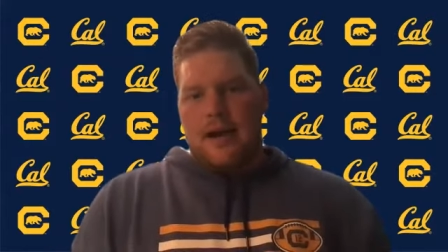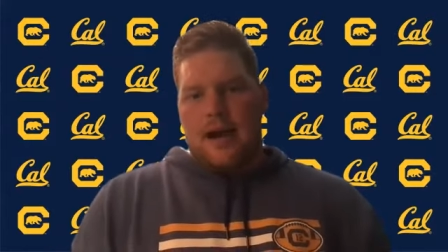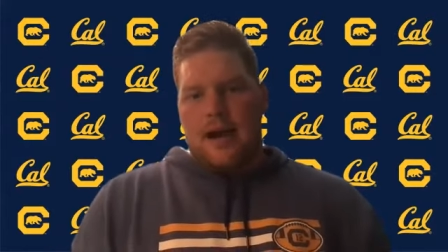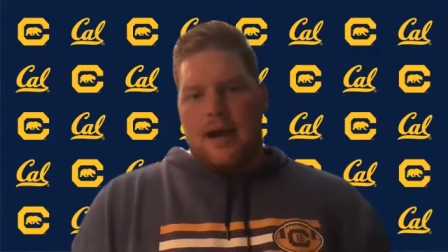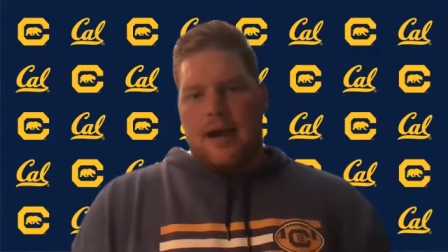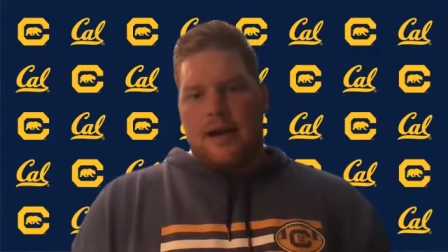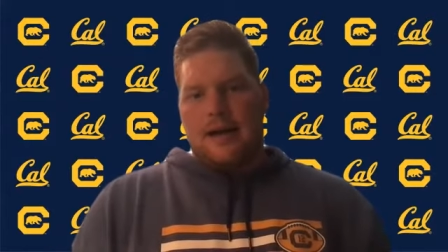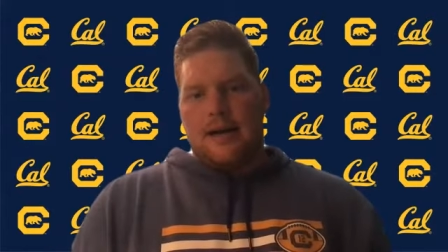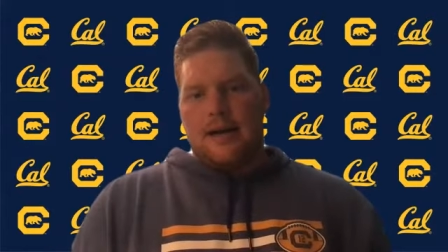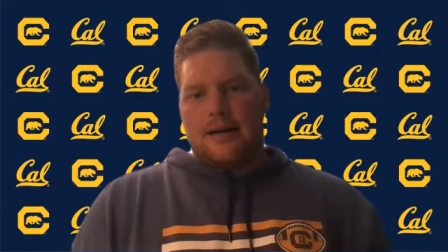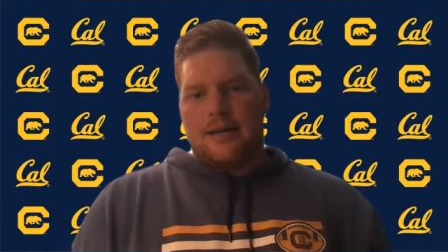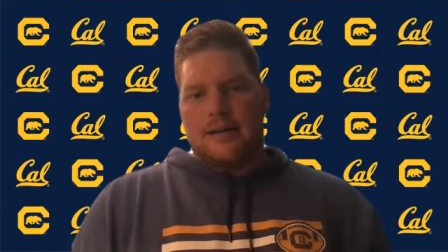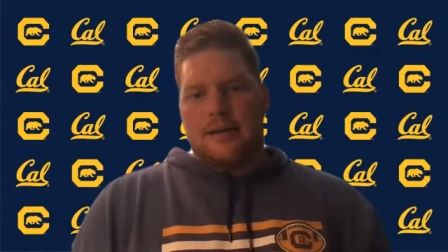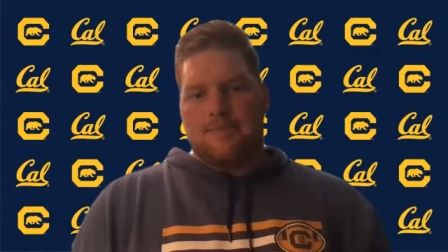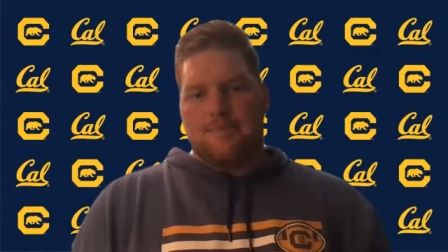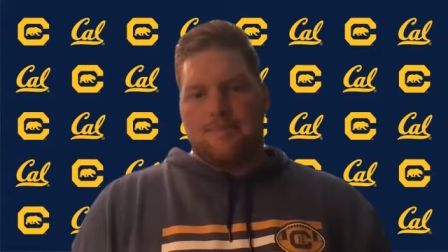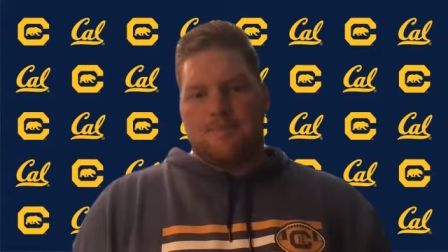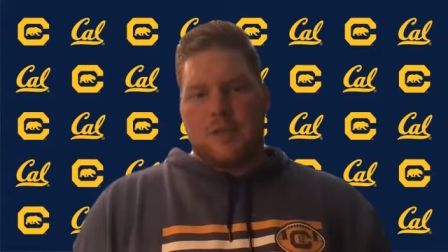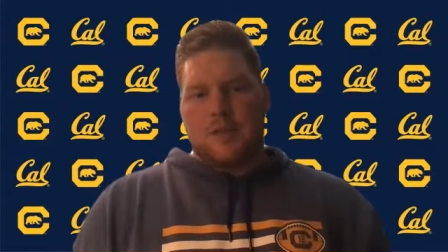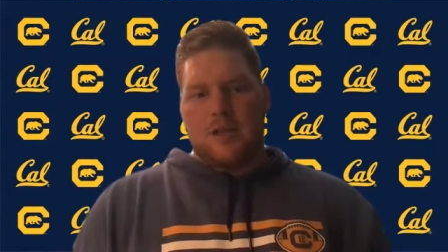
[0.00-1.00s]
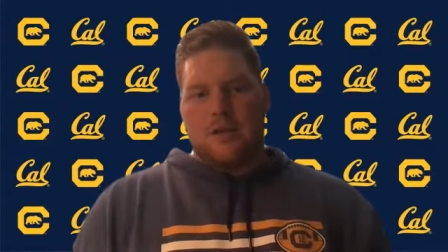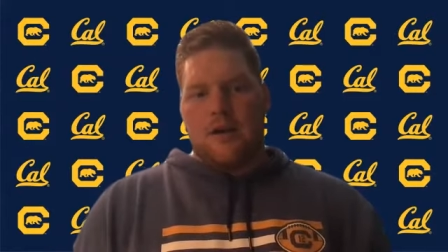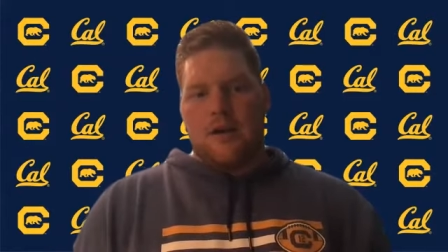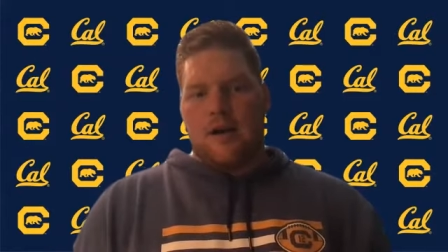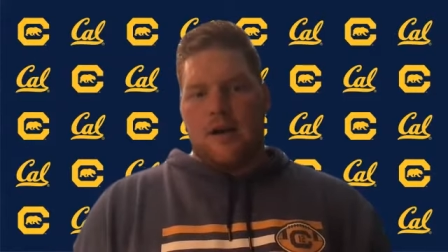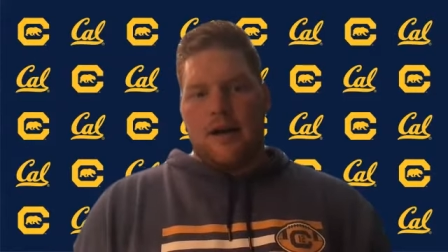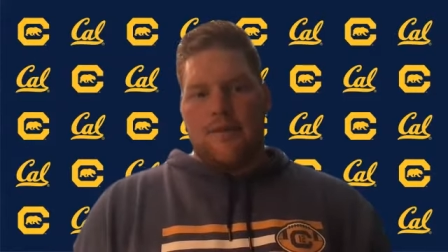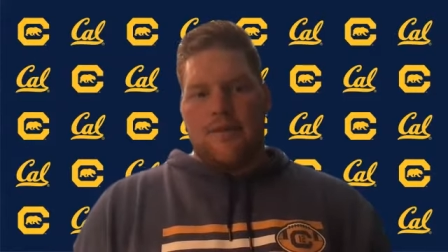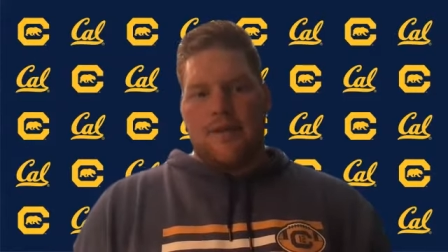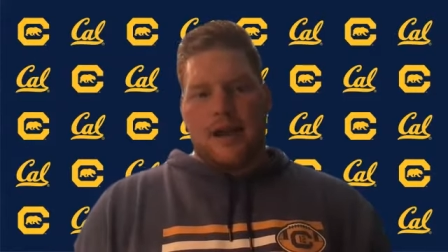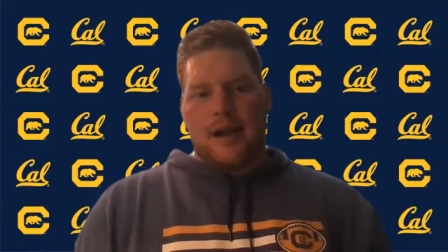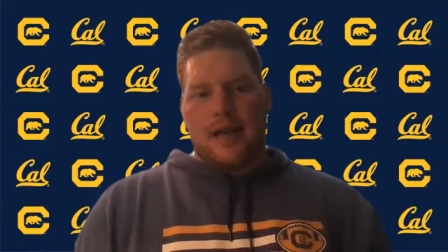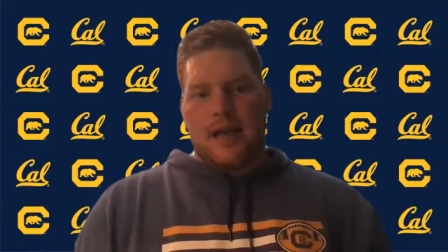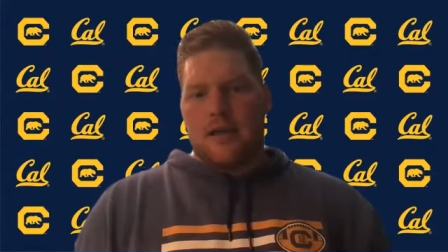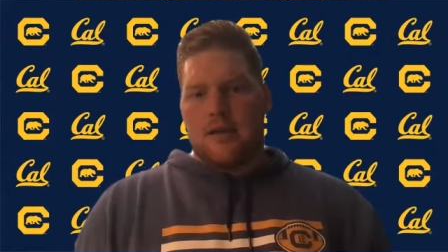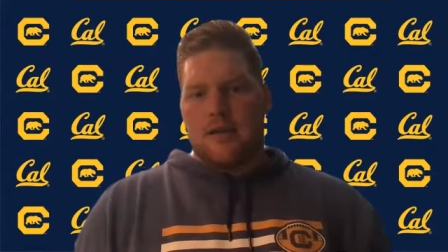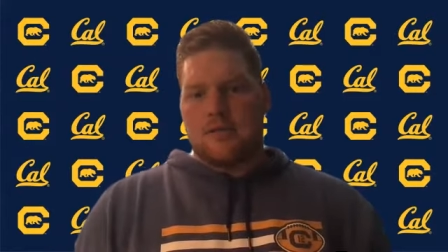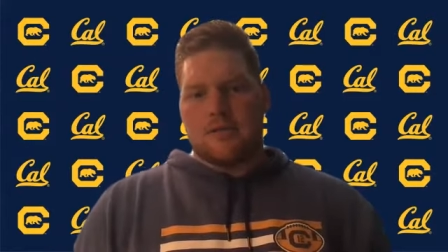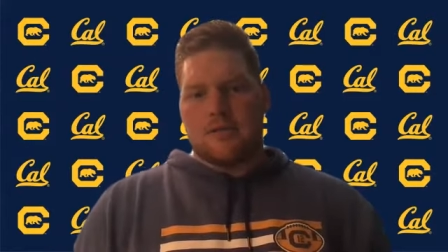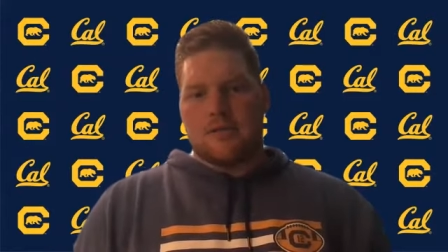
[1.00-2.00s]
Um, you know, I've had
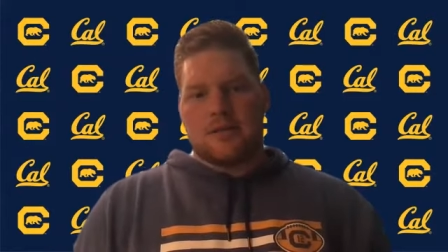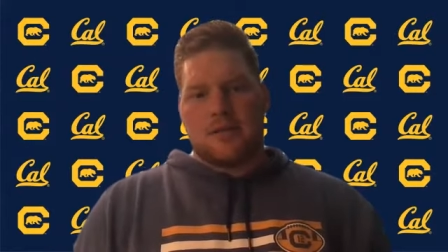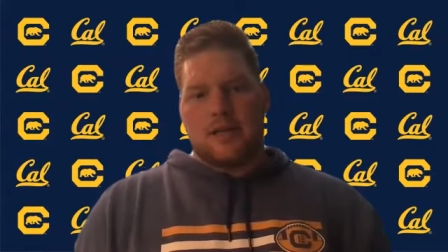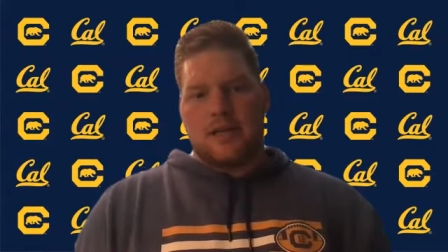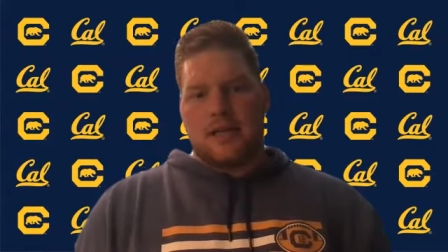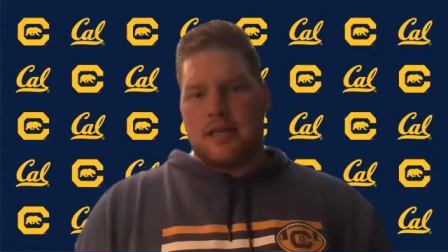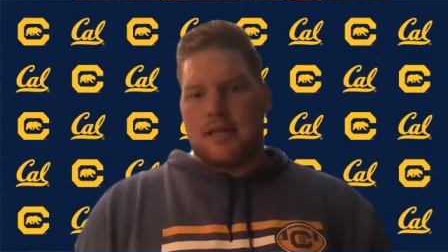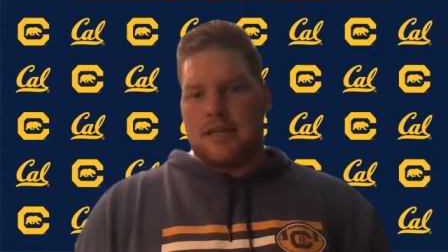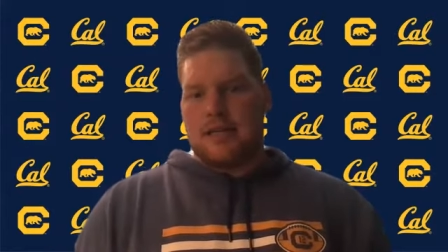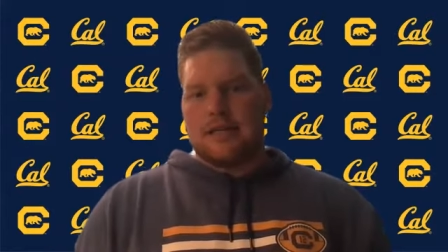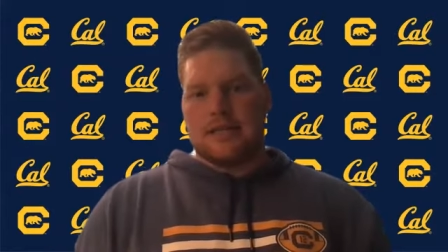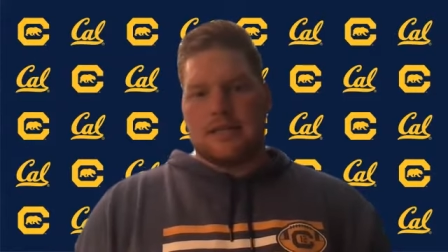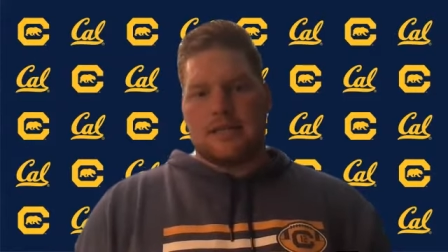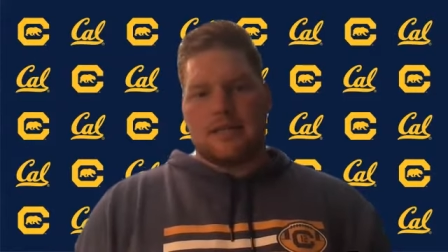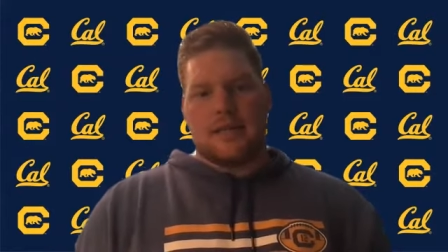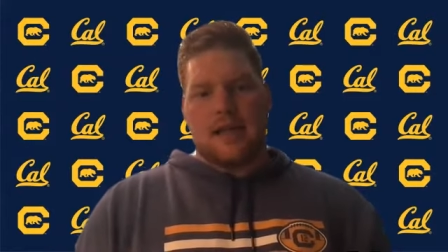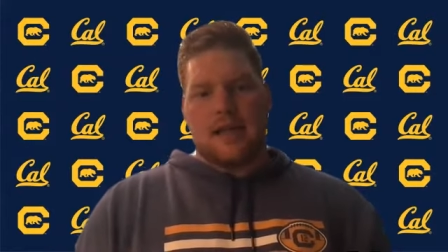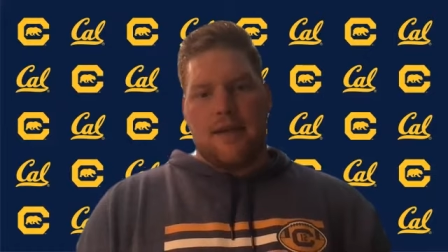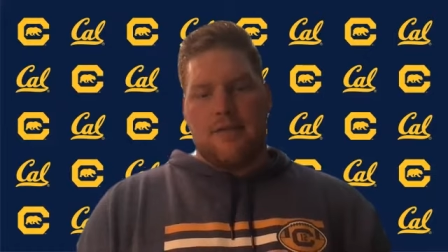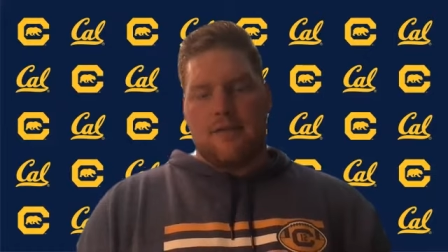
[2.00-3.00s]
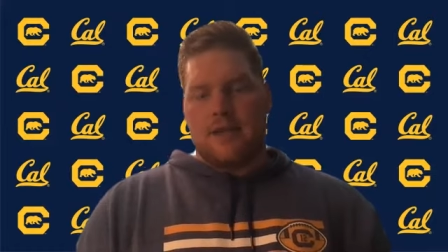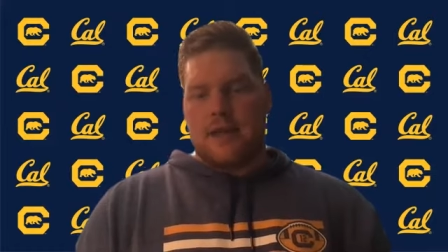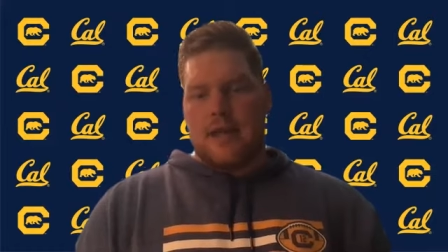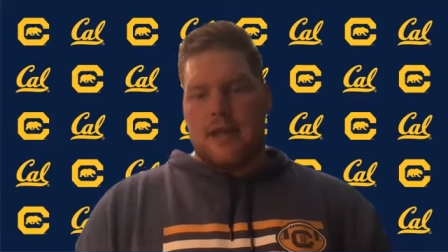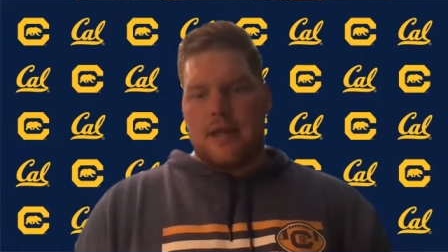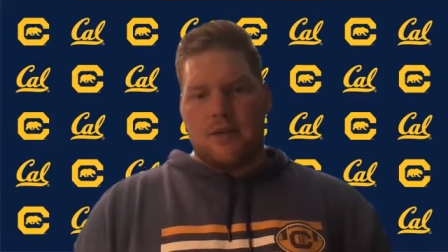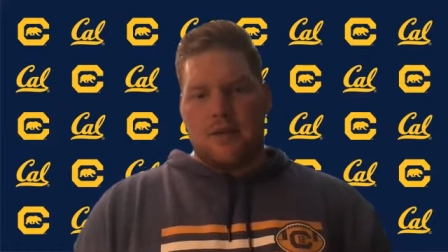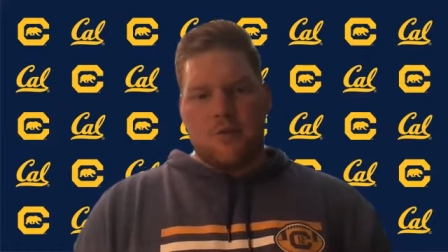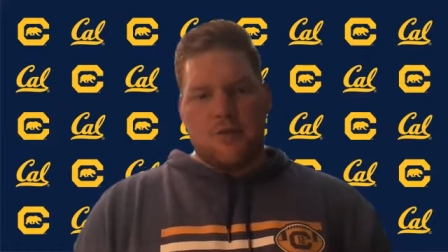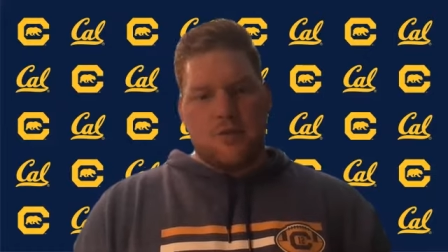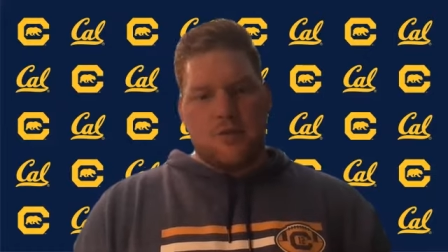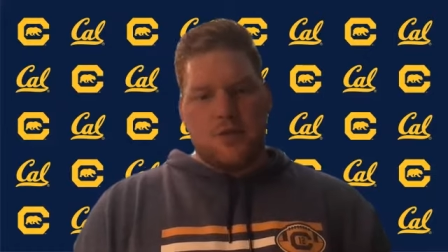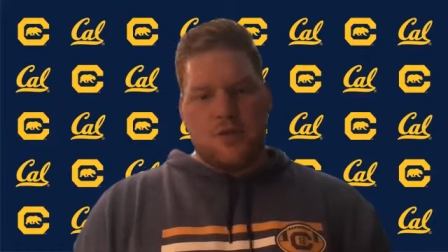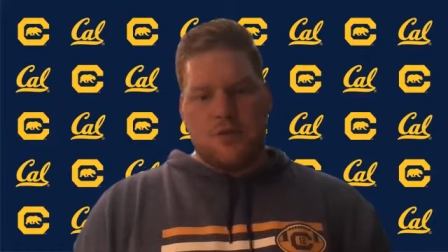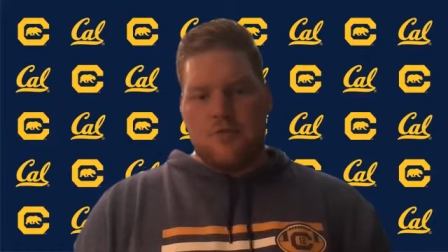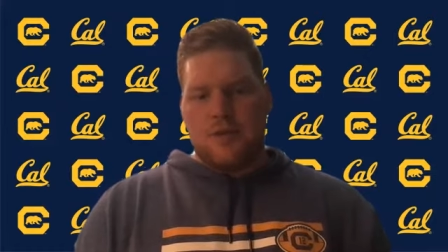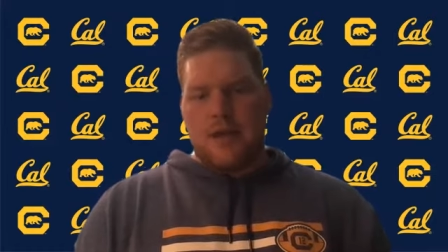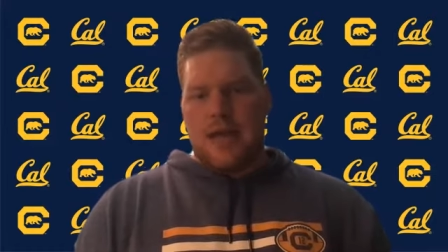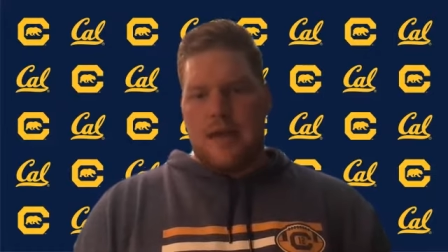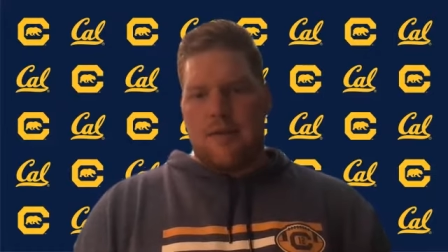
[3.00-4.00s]
ankles and knees and every you
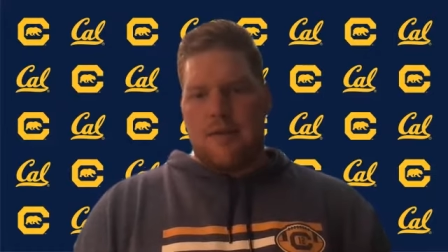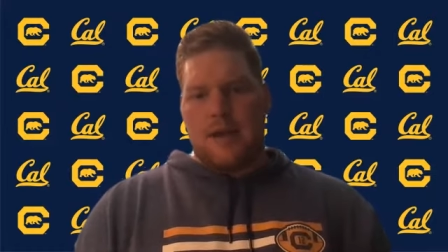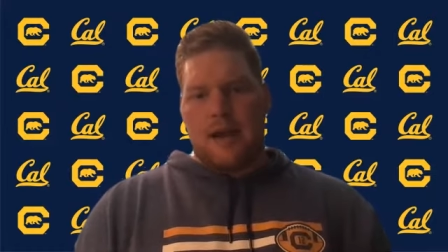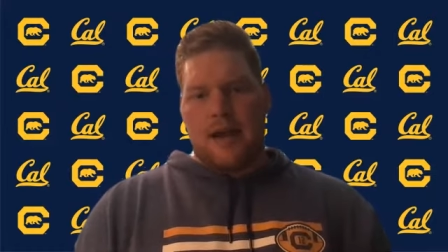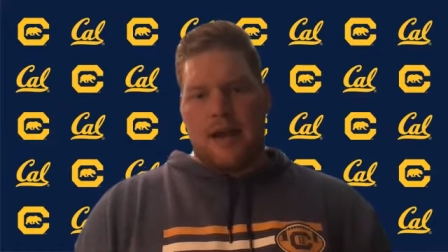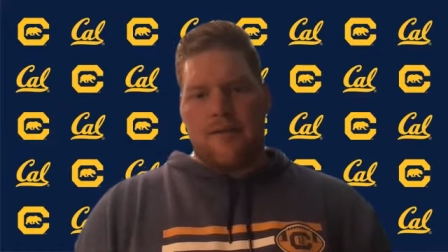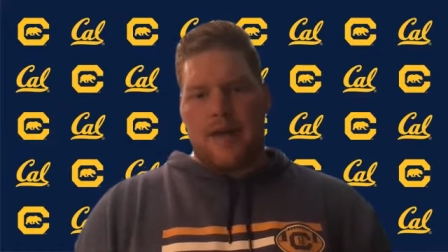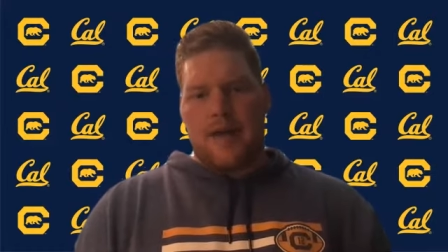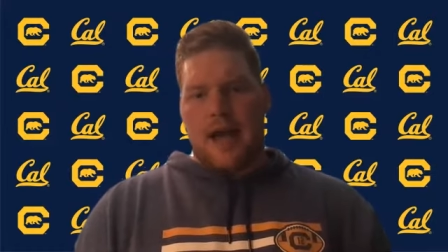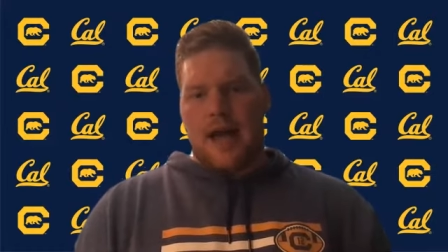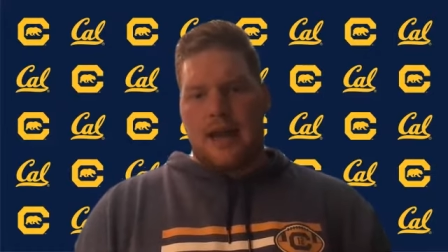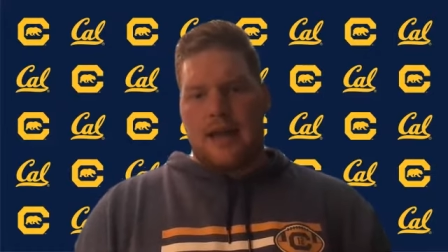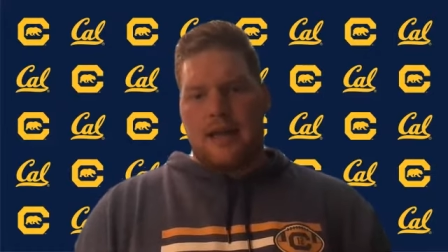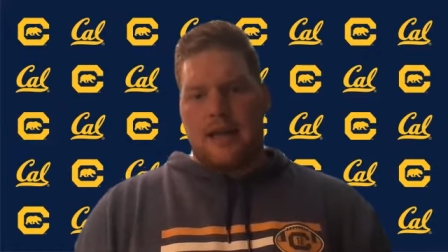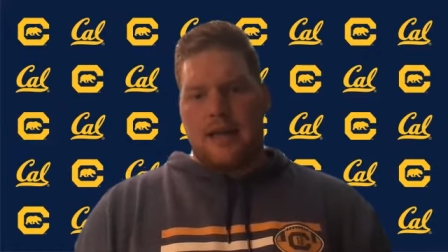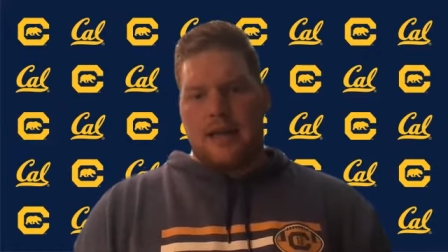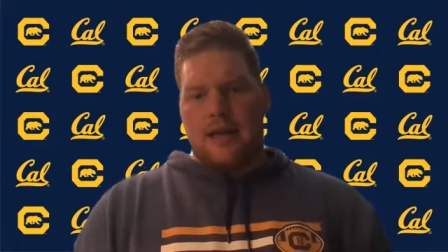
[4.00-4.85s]
you name it, I've had it.